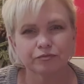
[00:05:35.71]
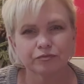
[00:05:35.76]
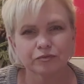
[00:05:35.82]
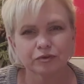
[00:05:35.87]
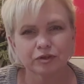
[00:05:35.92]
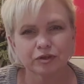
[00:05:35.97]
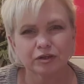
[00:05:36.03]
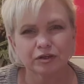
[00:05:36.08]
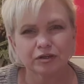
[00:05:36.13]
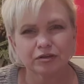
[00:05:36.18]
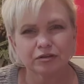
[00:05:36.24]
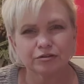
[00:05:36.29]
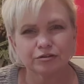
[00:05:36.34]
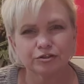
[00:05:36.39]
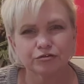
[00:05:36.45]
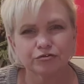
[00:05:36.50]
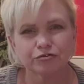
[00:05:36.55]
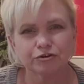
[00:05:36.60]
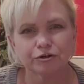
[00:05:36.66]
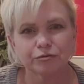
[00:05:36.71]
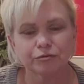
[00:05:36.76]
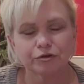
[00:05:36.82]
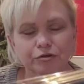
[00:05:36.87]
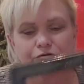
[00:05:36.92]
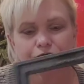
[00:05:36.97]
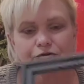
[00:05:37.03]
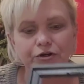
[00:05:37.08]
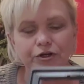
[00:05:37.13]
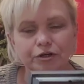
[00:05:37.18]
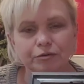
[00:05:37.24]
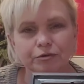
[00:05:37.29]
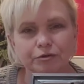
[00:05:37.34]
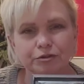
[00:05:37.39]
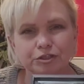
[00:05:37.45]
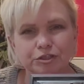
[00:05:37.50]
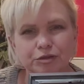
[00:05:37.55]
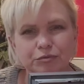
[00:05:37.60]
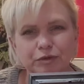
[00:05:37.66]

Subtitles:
Okay, there's the front of my frame, here's the